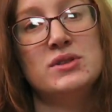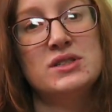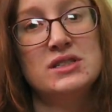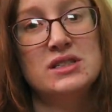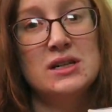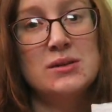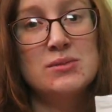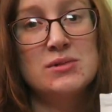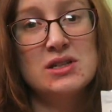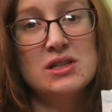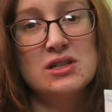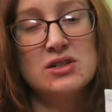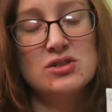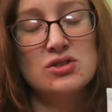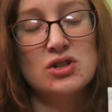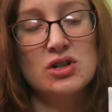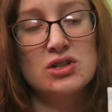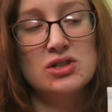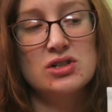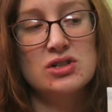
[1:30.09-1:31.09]
steeped to the
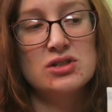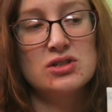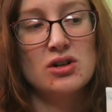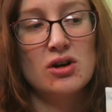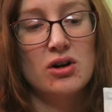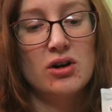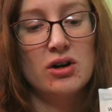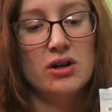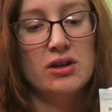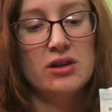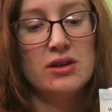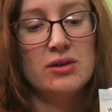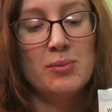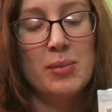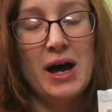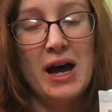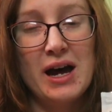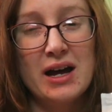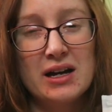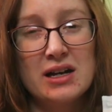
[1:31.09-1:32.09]
instructions on the
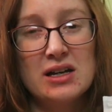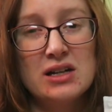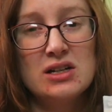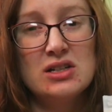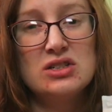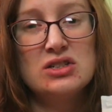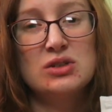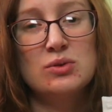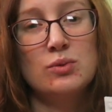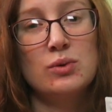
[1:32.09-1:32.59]
package